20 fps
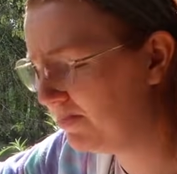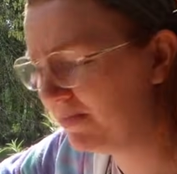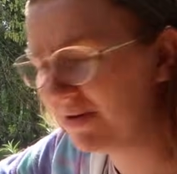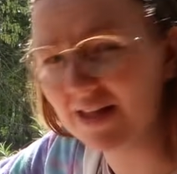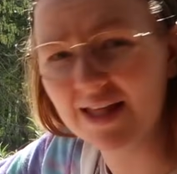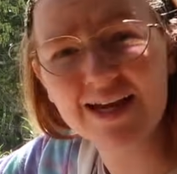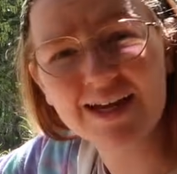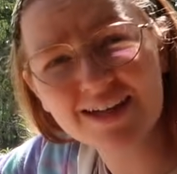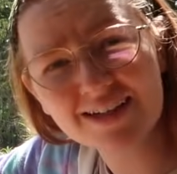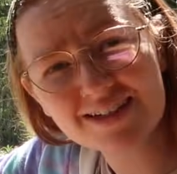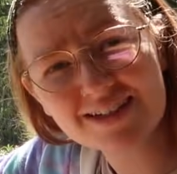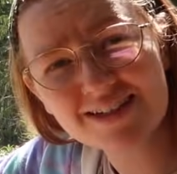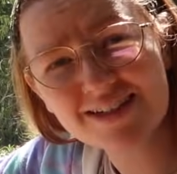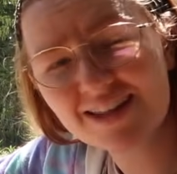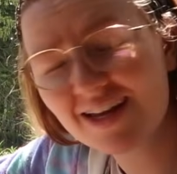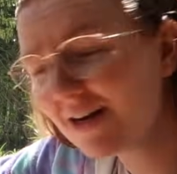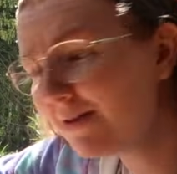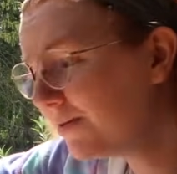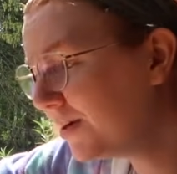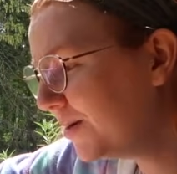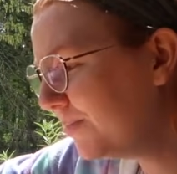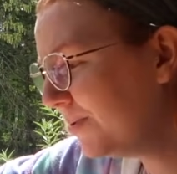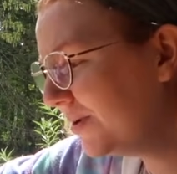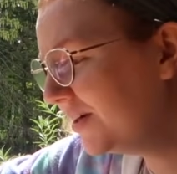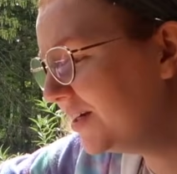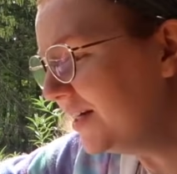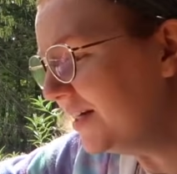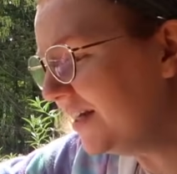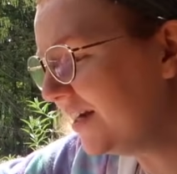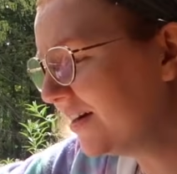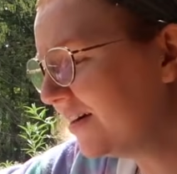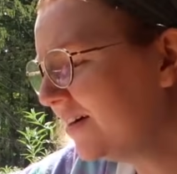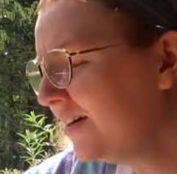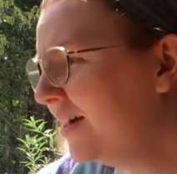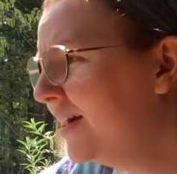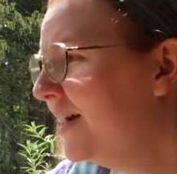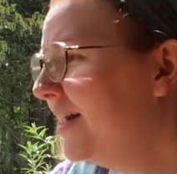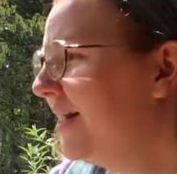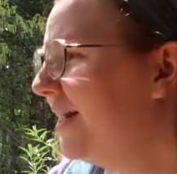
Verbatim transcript: plant that I'm gonna put in here.